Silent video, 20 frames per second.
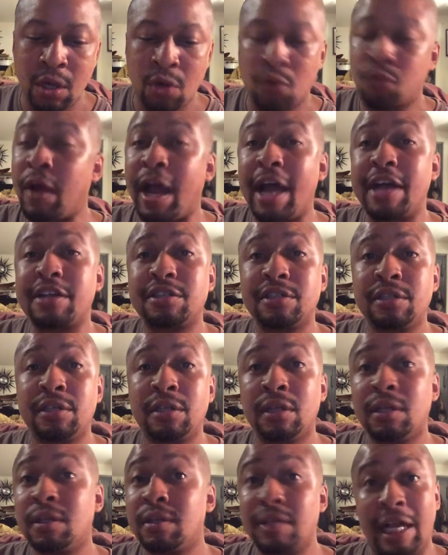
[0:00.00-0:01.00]

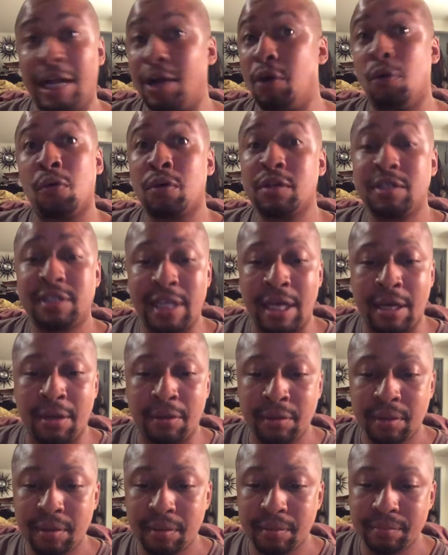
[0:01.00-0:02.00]
rational or
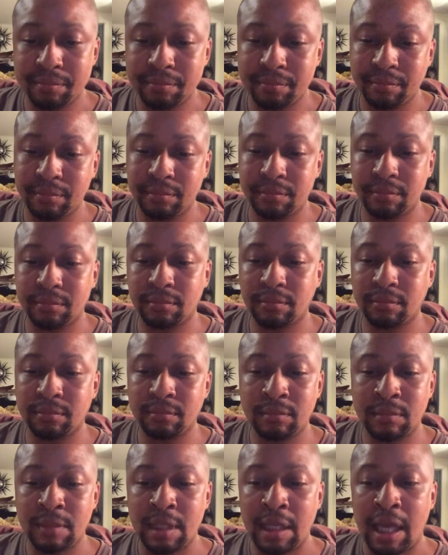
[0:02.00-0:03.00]
sound.
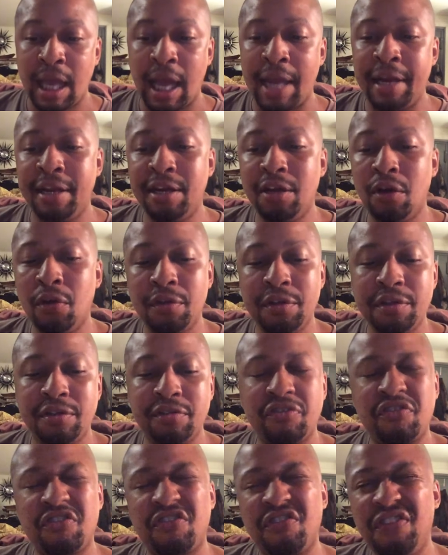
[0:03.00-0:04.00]
I need only
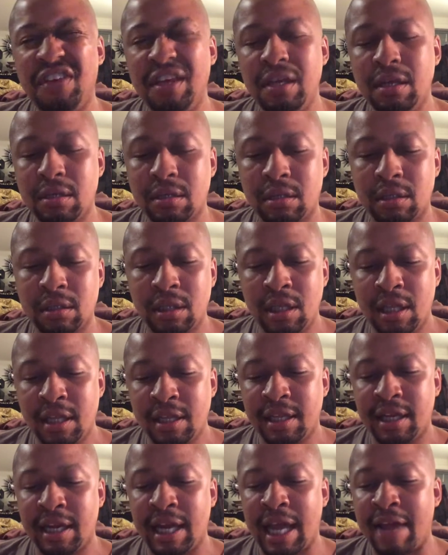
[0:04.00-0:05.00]
to feel
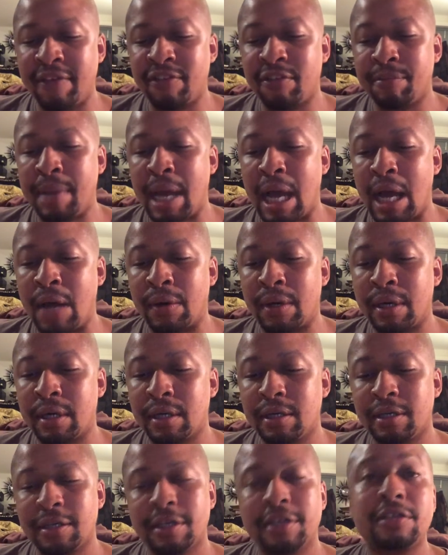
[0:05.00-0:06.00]
that I have the power,
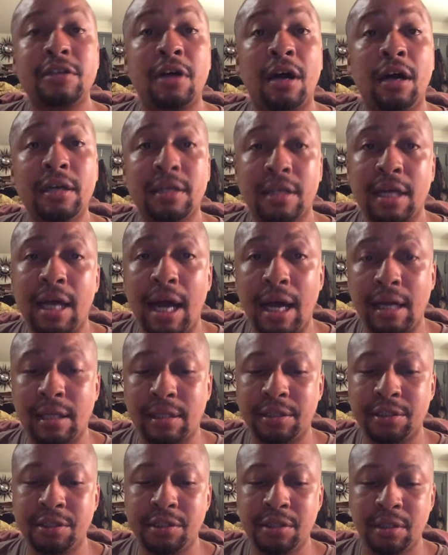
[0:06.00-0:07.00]
taught in
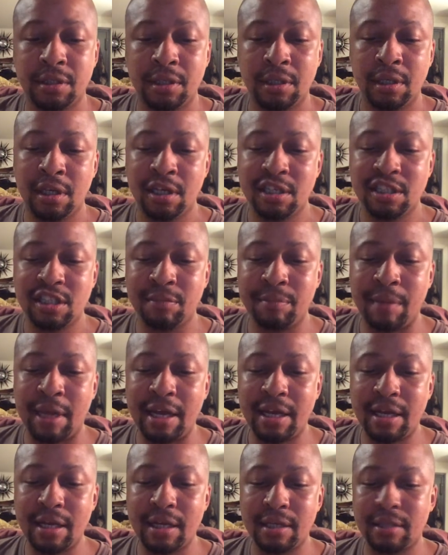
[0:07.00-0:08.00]
college,
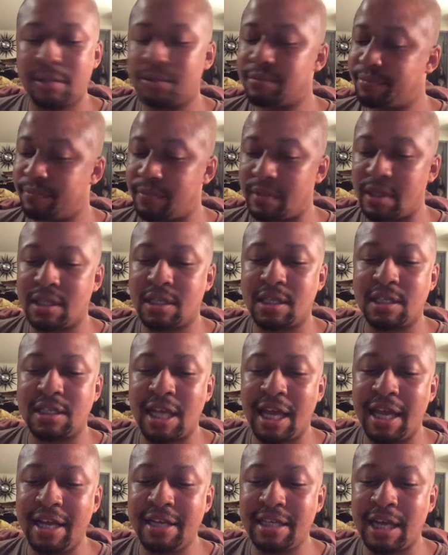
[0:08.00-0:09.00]
to
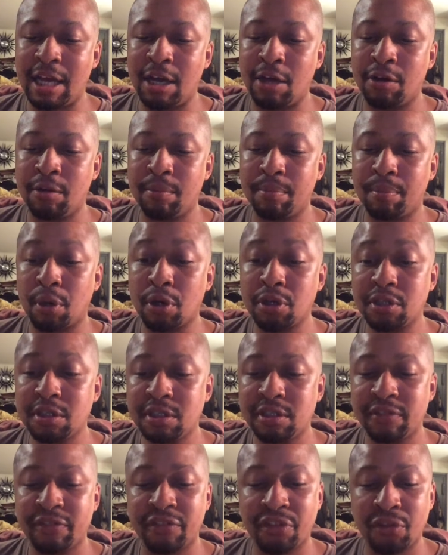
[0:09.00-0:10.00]
take down
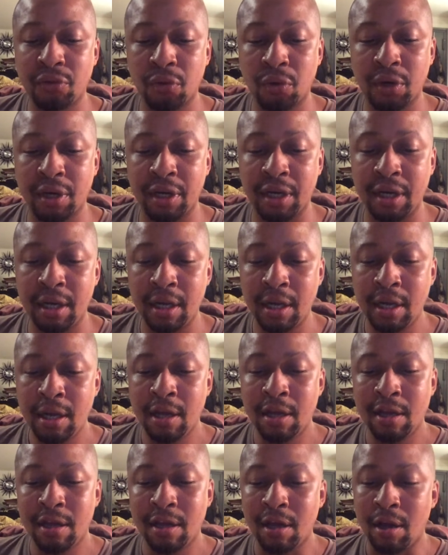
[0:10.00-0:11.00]
persons of authority
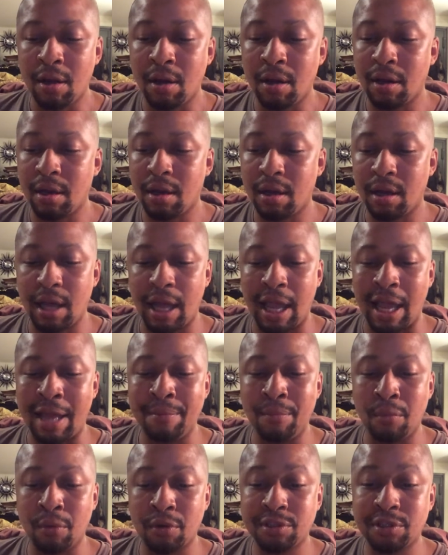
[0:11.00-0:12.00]

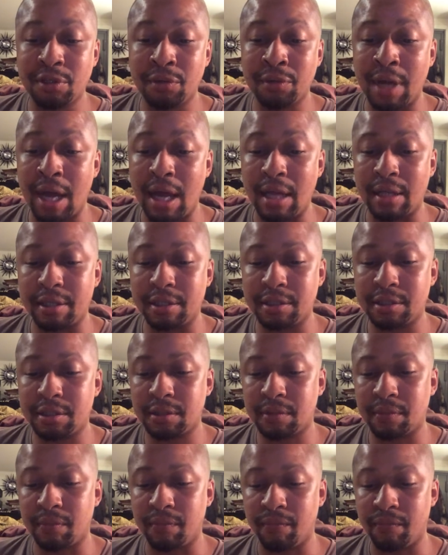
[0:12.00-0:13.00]
and more so knowledge.
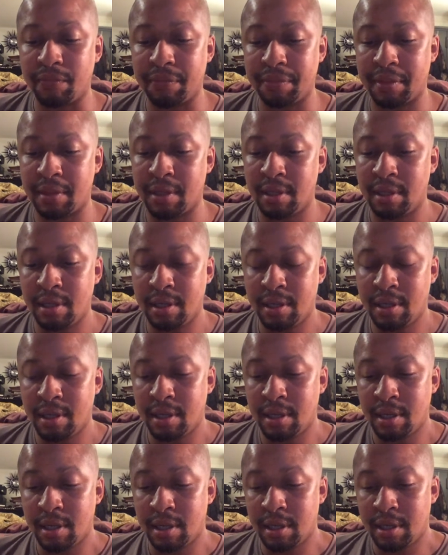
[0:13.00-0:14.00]

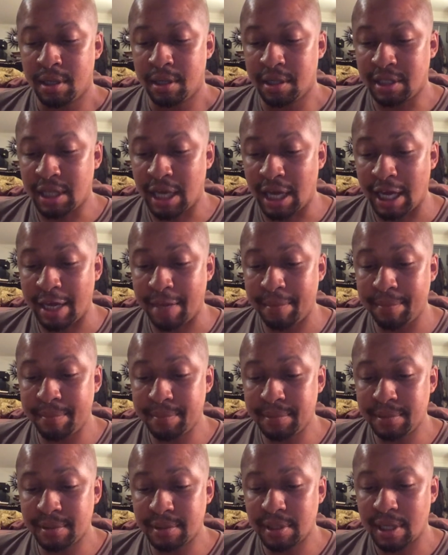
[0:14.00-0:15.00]
The
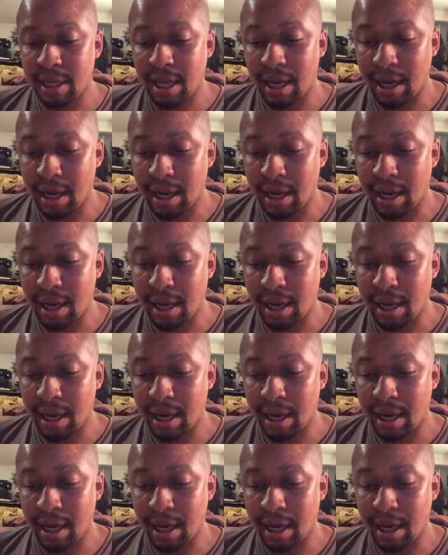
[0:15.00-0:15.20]
times